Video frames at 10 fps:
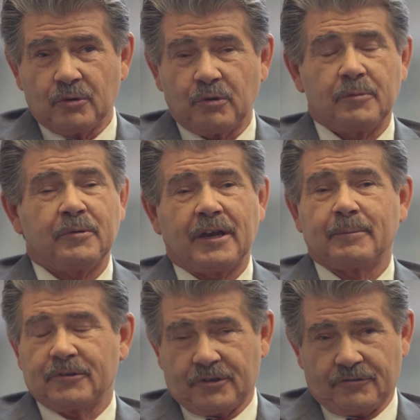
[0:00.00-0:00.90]
we'd be
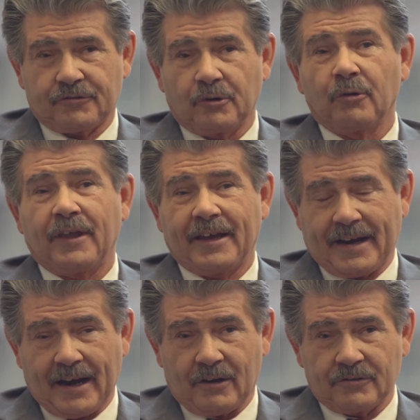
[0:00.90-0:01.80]
able to throw that
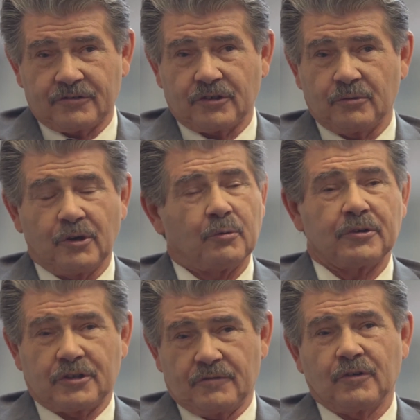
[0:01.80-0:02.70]
out so no
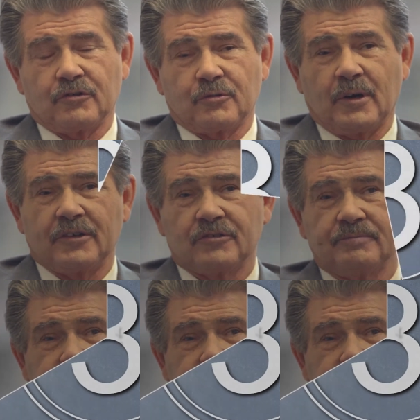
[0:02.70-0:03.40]
one could vote twice.